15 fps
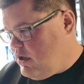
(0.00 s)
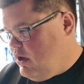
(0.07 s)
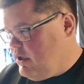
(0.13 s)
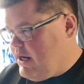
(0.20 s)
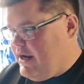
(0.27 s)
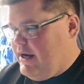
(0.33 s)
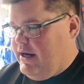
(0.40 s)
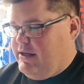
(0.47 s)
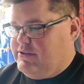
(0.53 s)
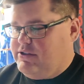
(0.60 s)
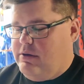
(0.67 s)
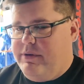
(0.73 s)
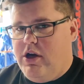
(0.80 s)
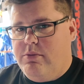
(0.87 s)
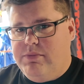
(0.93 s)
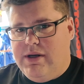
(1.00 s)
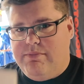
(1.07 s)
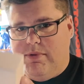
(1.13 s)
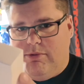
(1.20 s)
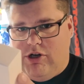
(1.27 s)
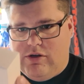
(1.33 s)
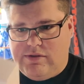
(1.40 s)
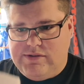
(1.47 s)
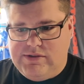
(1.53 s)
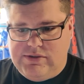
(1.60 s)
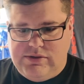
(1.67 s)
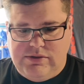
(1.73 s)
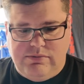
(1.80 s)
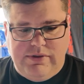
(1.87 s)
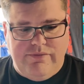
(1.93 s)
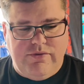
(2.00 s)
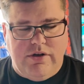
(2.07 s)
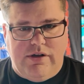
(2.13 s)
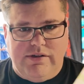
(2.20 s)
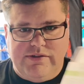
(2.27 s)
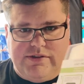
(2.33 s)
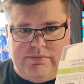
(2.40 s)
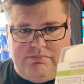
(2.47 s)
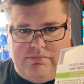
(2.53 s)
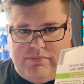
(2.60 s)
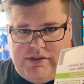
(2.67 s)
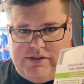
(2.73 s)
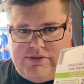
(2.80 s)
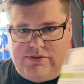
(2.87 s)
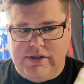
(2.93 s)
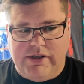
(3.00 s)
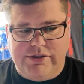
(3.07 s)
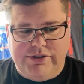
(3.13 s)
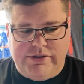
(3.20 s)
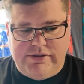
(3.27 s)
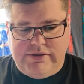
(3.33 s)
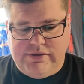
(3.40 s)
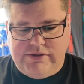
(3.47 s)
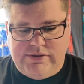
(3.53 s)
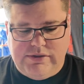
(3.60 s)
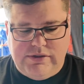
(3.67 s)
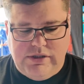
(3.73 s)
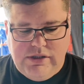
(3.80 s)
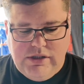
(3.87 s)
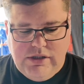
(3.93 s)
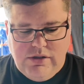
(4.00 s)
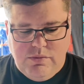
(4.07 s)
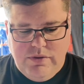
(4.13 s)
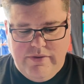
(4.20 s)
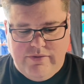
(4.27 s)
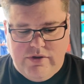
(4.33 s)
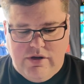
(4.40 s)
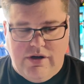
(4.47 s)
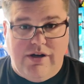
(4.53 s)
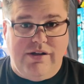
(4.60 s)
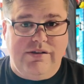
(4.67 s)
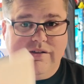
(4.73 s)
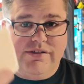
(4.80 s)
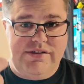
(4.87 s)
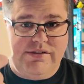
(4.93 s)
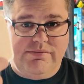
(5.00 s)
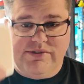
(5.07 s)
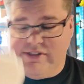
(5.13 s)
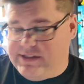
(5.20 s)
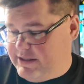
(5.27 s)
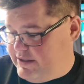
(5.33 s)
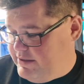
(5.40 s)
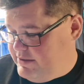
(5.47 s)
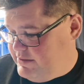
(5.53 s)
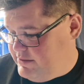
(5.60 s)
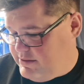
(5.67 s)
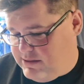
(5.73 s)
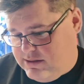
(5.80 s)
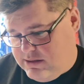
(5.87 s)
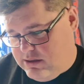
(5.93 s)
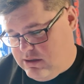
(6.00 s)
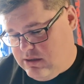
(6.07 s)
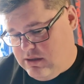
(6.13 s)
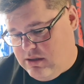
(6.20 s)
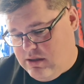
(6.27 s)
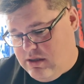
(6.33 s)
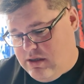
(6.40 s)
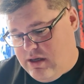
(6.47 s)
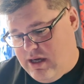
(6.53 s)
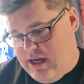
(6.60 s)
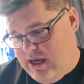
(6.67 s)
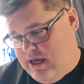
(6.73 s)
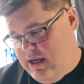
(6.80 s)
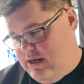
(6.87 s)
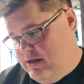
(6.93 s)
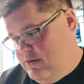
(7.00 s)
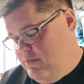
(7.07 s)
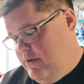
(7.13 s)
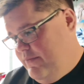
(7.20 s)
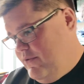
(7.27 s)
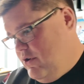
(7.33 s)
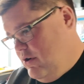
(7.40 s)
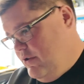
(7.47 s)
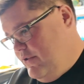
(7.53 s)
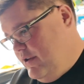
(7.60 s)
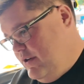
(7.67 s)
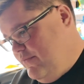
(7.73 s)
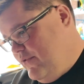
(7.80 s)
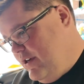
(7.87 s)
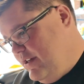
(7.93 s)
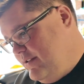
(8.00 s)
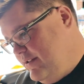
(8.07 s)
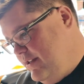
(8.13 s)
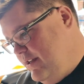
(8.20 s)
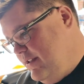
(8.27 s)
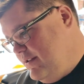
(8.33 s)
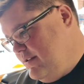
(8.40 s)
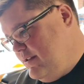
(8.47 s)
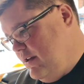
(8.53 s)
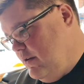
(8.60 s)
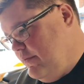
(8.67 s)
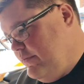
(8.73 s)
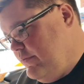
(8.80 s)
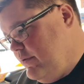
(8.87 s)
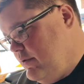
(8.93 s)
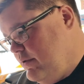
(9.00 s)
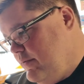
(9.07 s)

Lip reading: Okay, so we open up the box. We've got some instructions, we've got some stickers, and we've got the device itself.